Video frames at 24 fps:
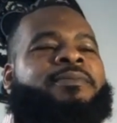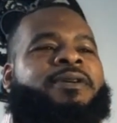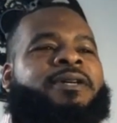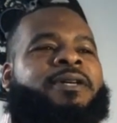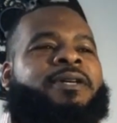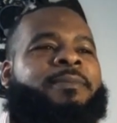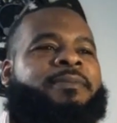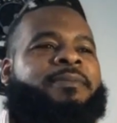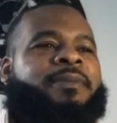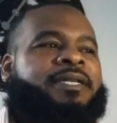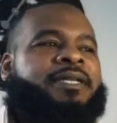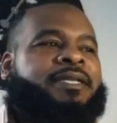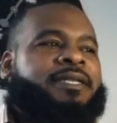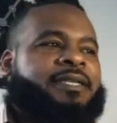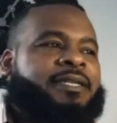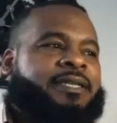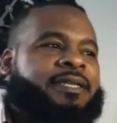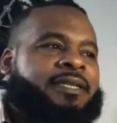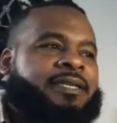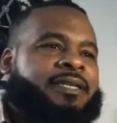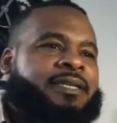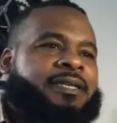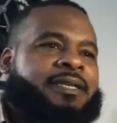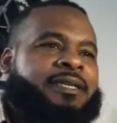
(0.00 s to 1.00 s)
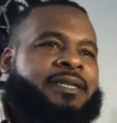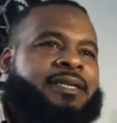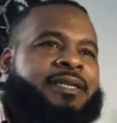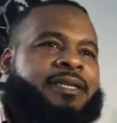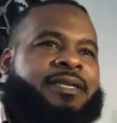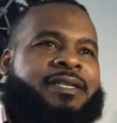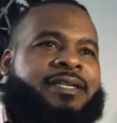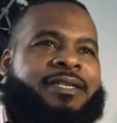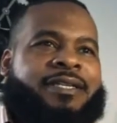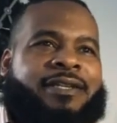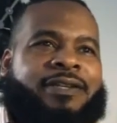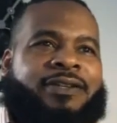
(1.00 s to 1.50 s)
Muhammad,
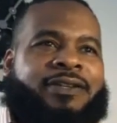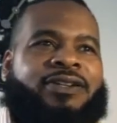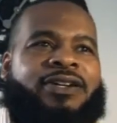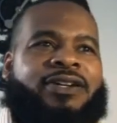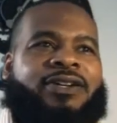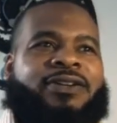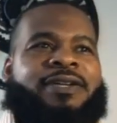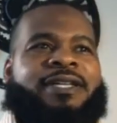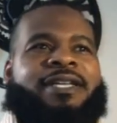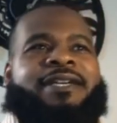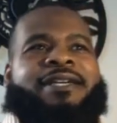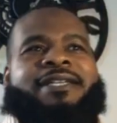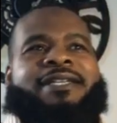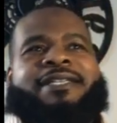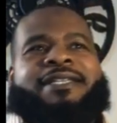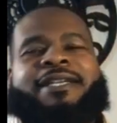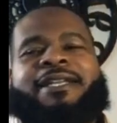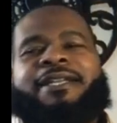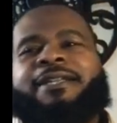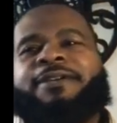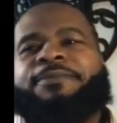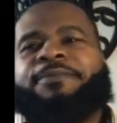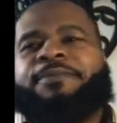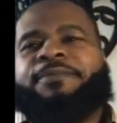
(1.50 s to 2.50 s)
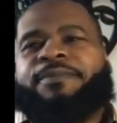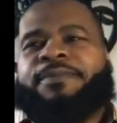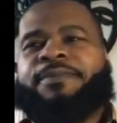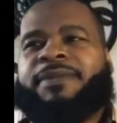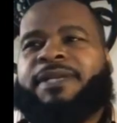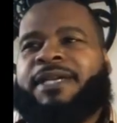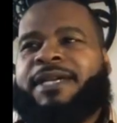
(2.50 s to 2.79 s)
sallallahu alayhi wa sallam.